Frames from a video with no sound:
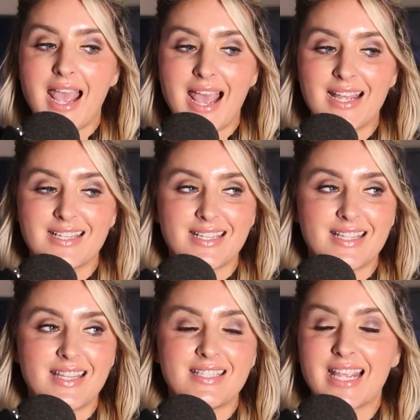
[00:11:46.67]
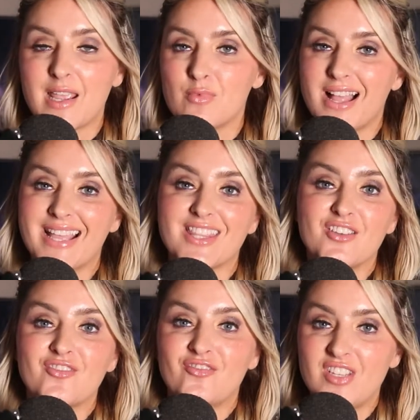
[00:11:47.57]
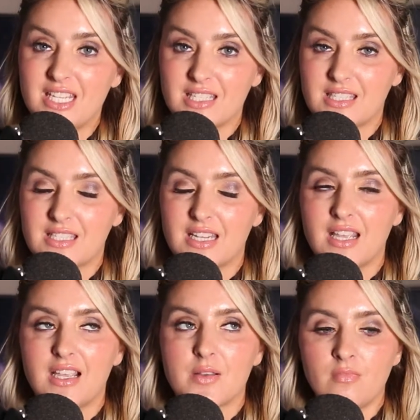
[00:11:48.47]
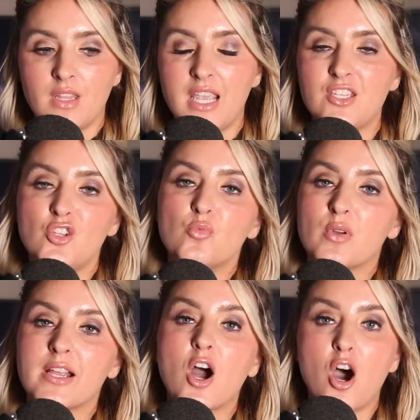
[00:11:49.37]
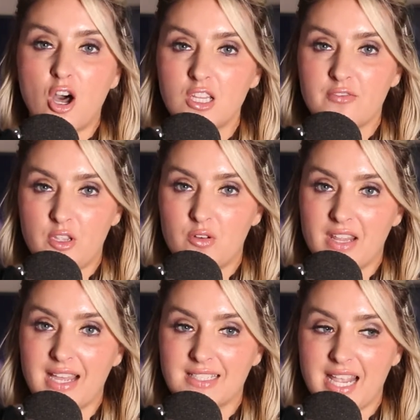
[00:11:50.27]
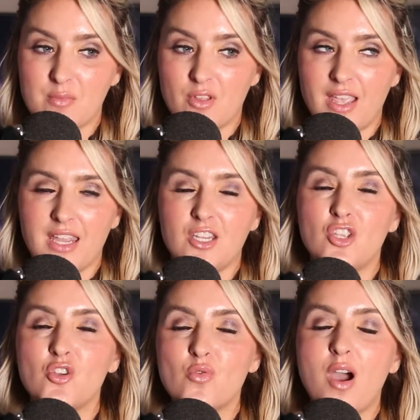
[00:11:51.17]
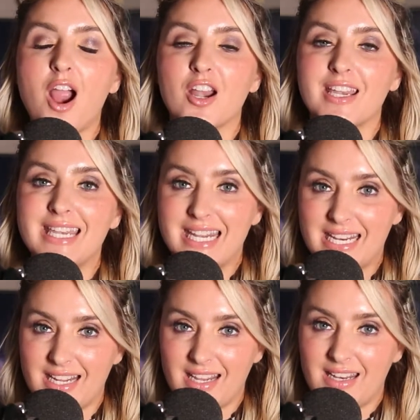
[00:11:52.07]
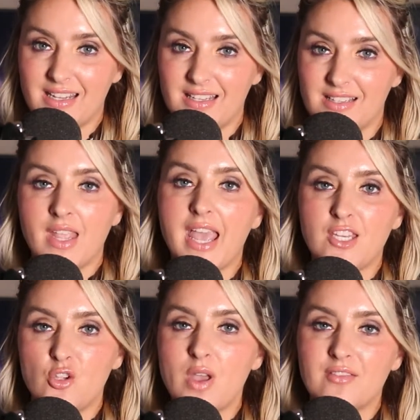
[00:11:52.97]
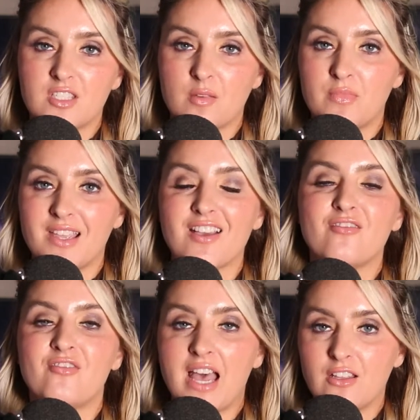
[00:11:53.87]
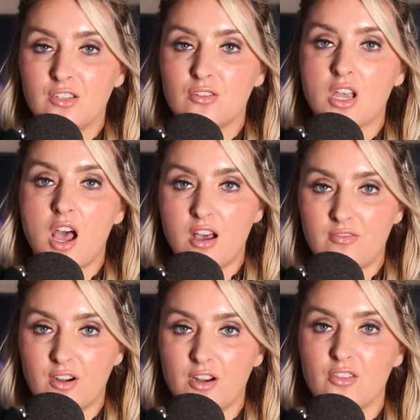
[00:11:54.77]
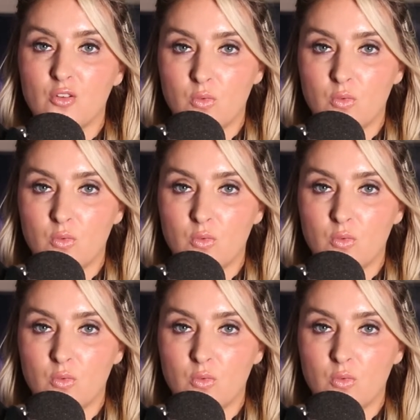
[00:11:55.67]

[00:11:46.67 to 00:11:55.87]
at the table at the feast, and you bring all of you to that table, and you are needed, and you have something of value to offer the